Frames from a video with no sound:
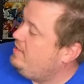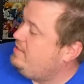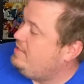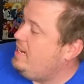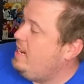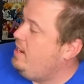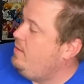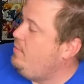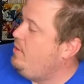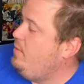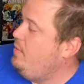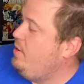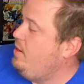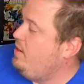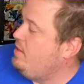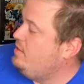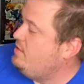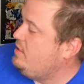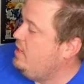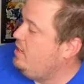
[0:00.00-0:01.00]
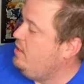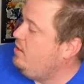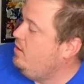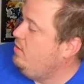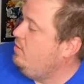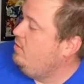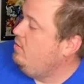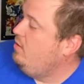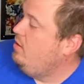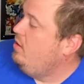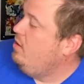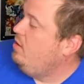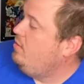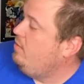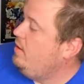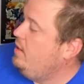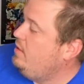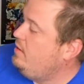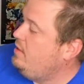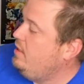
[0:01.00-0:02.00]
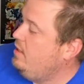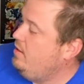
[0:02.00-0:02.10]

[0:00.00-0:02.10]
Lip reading: got to be American Psycho right there,